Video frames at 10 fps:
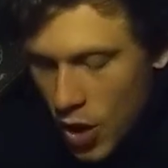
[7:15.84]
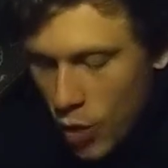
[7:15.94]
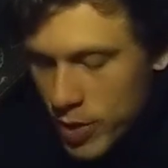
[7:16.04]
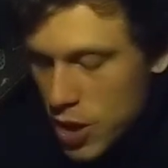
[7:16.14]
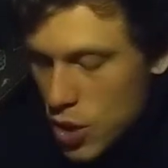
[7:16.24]

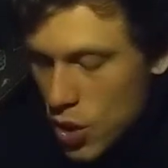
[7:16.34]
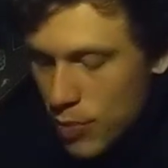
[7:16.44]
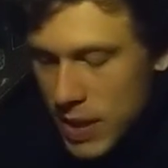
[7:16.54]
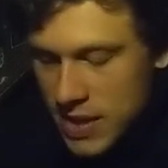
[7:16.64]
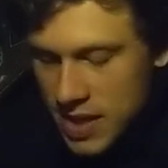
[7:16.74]
Open the door,
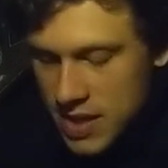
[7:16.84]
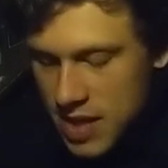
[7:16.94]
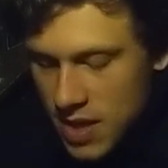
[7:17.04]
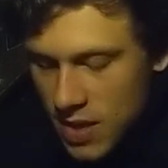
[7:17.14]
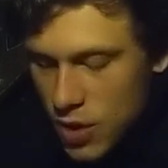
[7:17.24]
princess
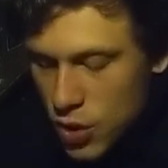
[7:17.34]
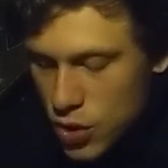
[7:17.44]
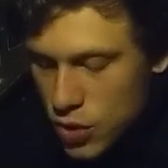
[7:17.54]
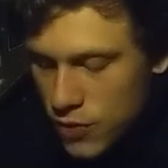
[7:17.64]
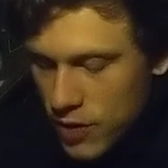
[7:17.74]
dear. Your
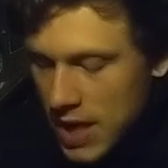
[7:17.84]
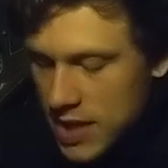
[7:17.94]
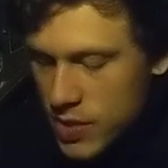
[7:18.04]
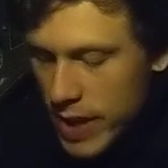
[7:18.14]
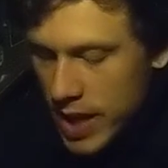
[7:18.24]
true friend
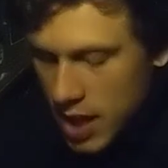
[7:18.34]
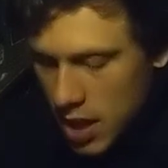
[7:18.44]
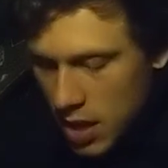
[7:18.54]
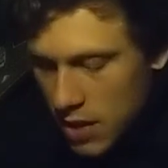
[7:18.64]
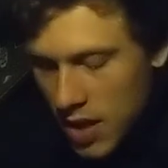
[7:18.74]
is waiting
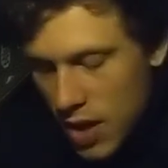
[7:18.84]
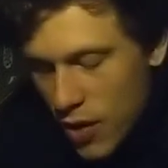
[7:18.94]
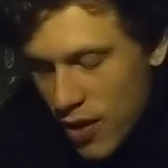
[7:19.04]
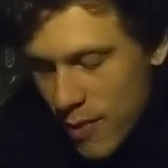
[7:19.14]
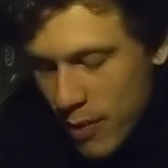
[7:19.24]
here.
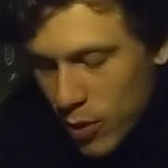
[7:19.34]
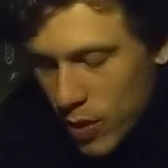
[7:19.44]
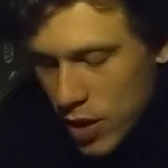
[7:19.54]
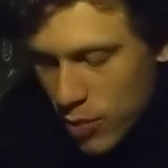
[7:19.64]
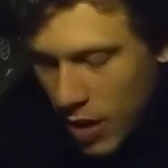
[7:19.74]
Remember
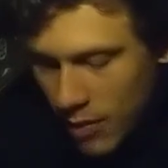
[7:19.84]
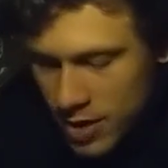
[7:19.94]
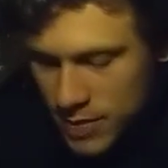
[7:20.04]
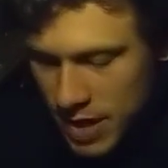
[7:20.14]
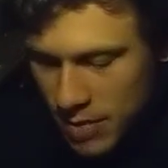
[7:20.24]
what you
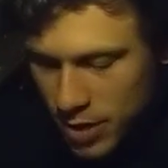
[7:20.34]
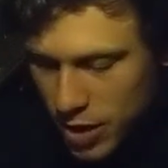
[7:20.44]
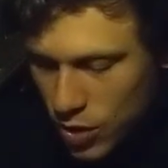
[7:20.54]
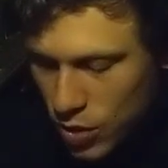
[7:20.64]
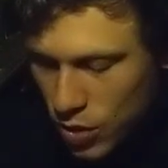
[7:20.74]
promised me by
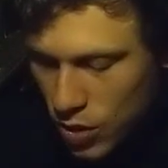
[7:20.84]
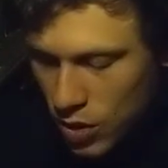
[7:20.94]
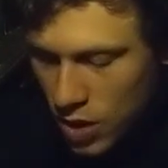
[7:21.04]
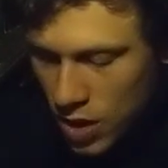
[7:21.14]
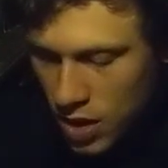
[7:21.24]
the cool
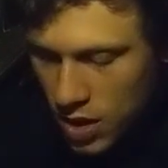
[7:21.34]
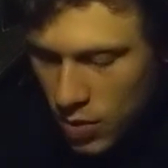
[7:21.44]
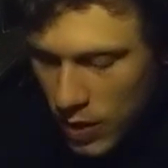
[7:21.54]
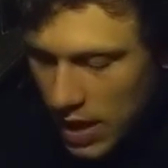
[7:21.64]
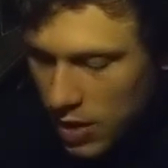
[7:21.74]

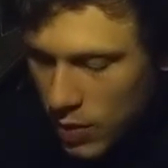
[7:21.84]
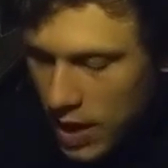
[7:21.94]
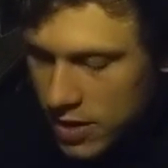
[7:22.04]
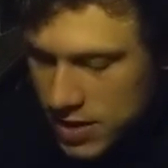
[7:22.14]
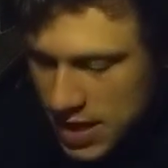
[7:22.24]
well
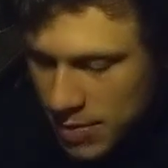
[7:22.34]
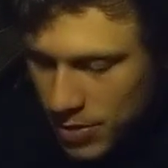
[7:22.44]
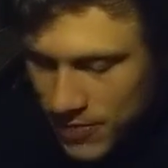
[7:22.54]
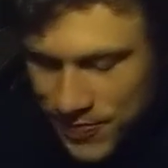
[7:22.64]
water deep.